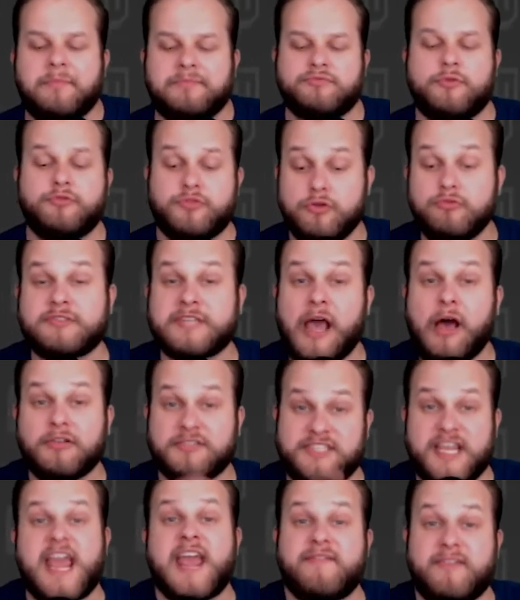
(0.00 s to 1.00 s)
Will you tell
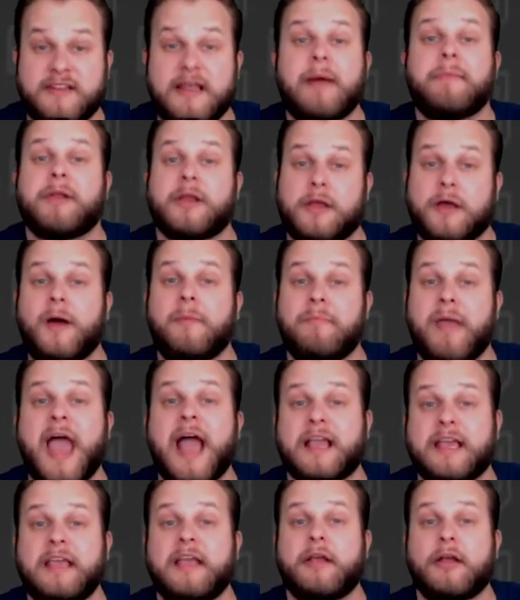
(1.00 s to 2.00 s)
David I'm gonna come
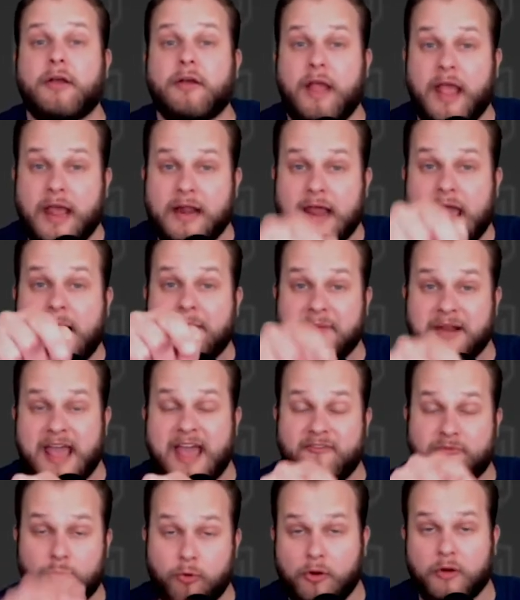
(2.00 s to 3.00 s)
back here and I'm gonna
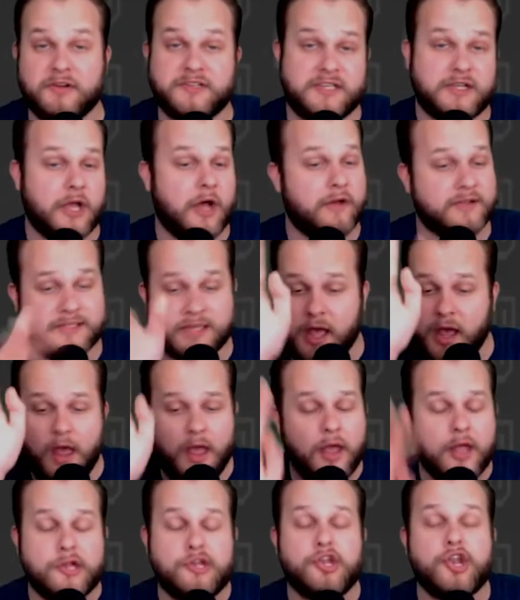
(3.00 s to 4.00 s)
have words?" He goes,
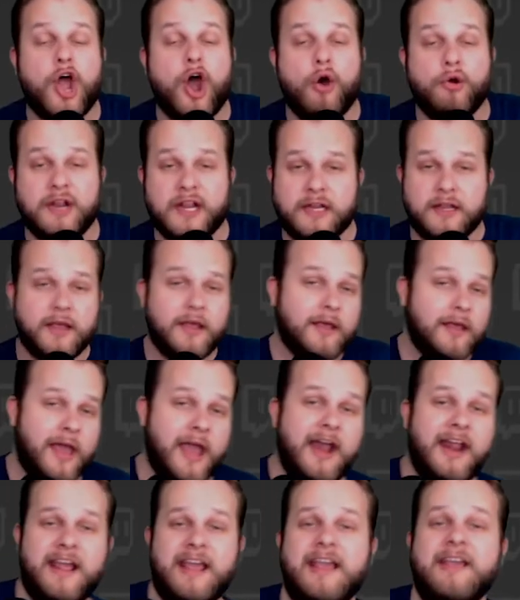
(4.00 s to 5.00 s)
"Noted."
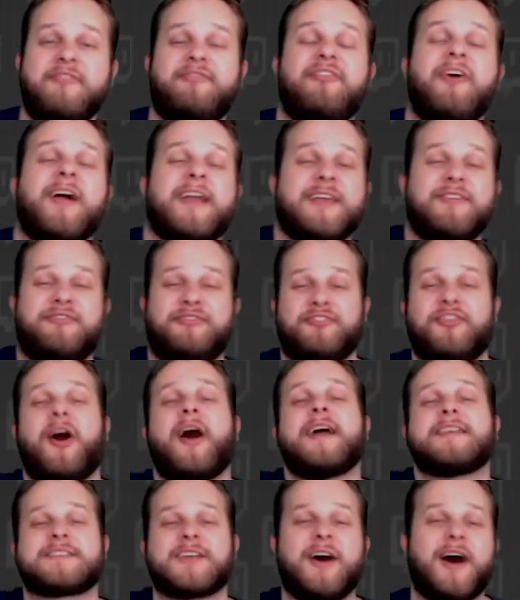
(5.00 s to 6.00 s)
And he fucking
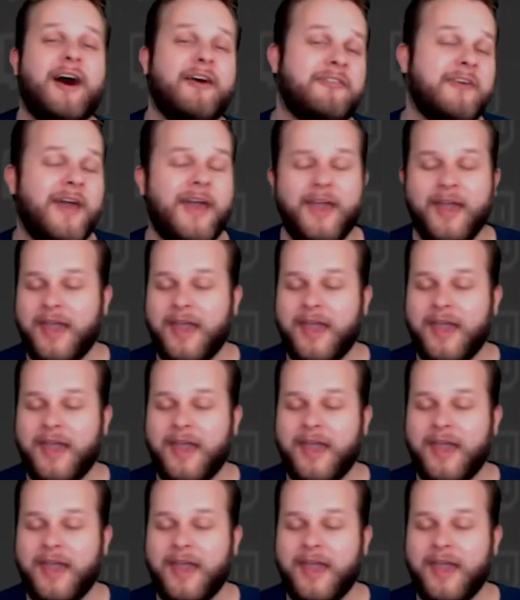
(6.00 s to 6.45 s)
flies off.